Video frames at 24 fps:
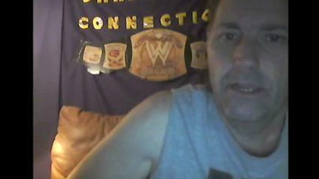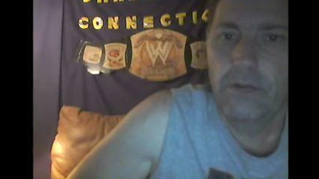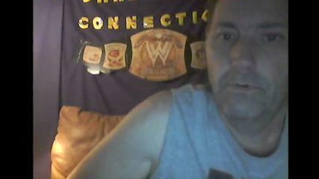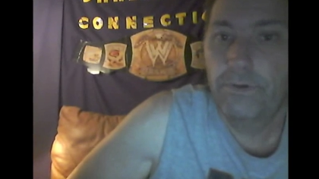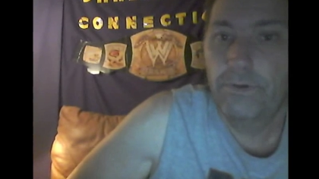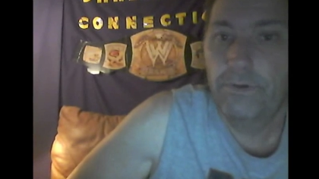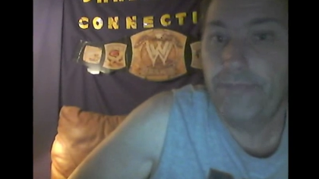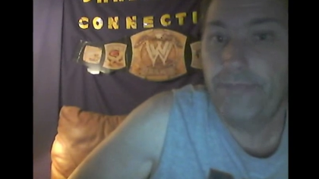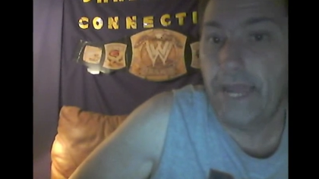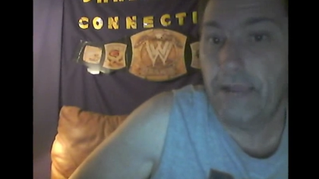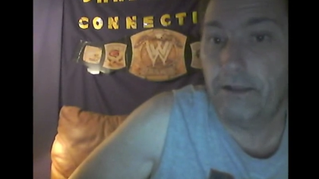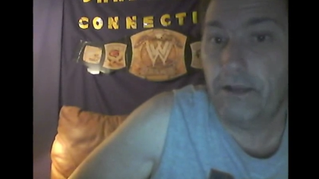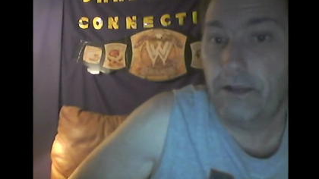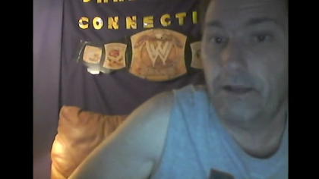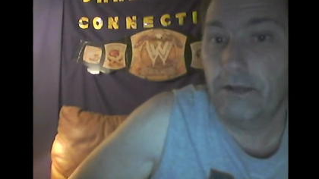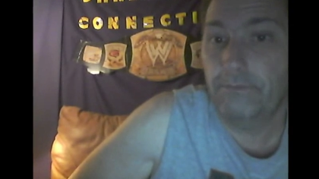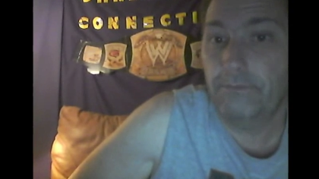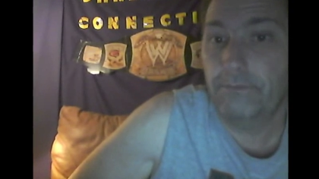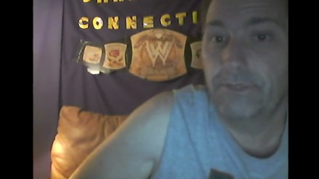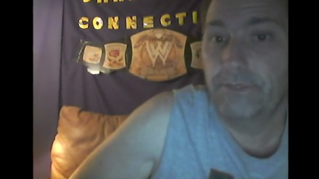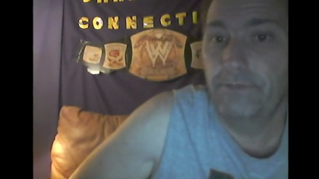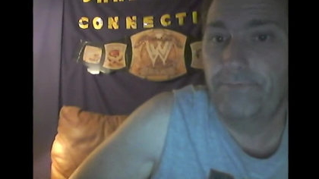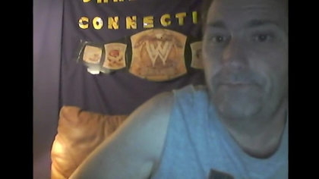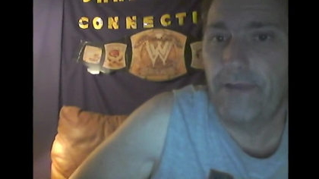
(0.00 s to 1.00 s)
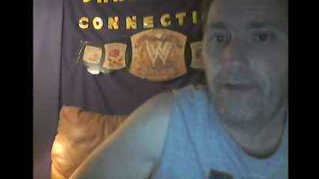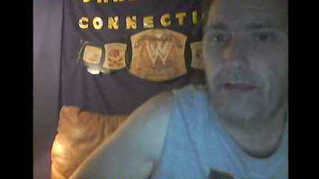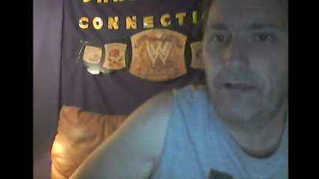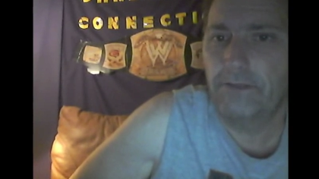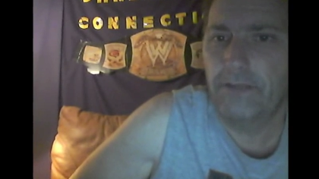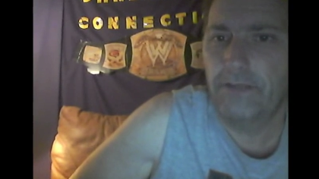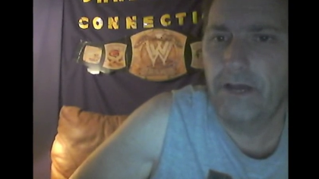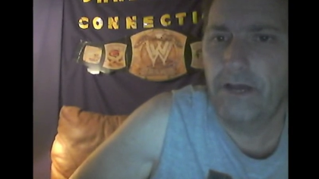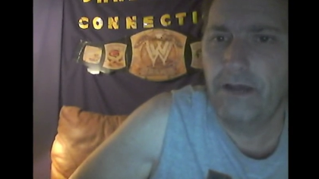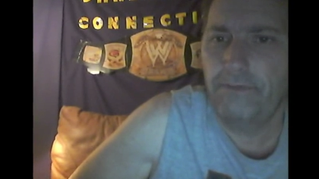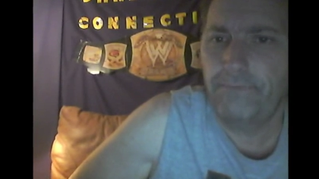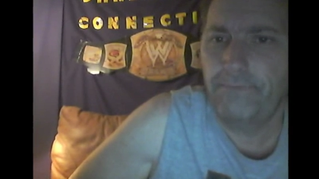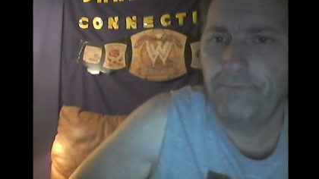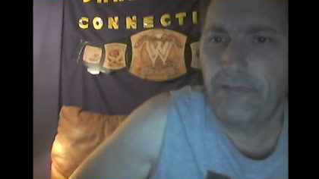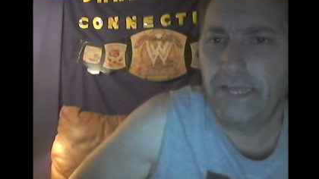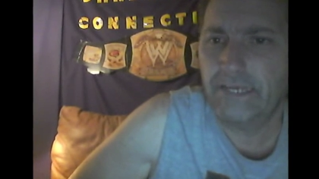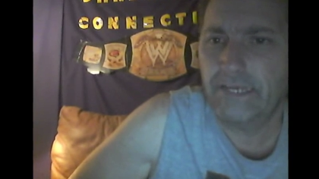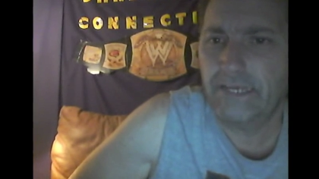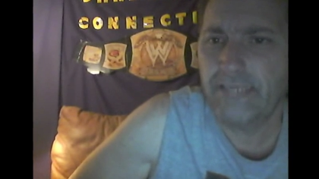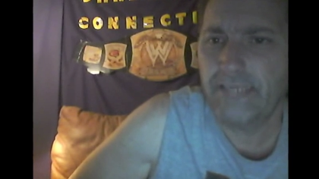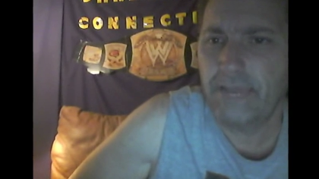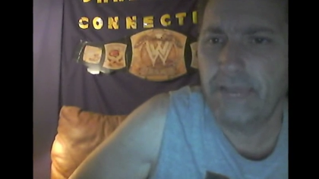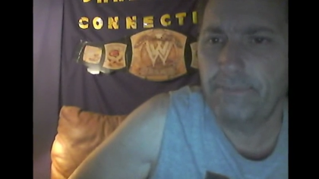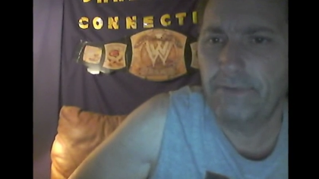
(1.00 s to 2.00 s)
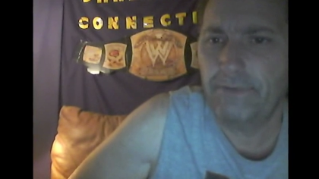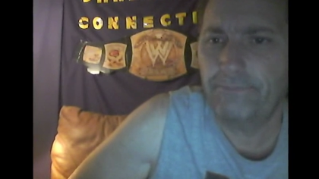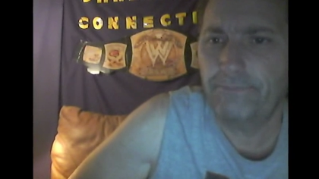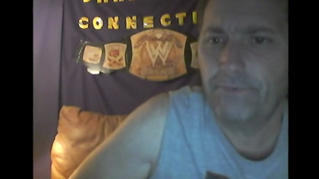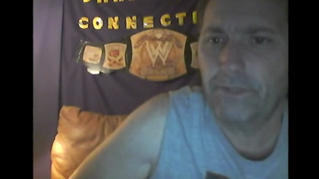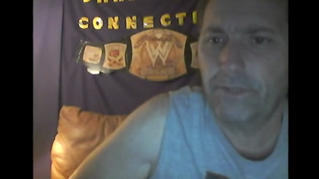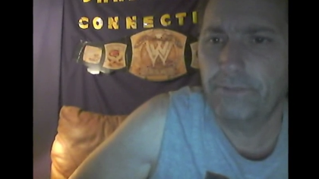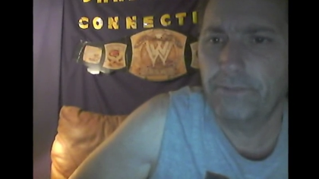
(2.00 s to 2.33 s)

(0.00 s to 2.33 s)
with that comes newfound love and excitement for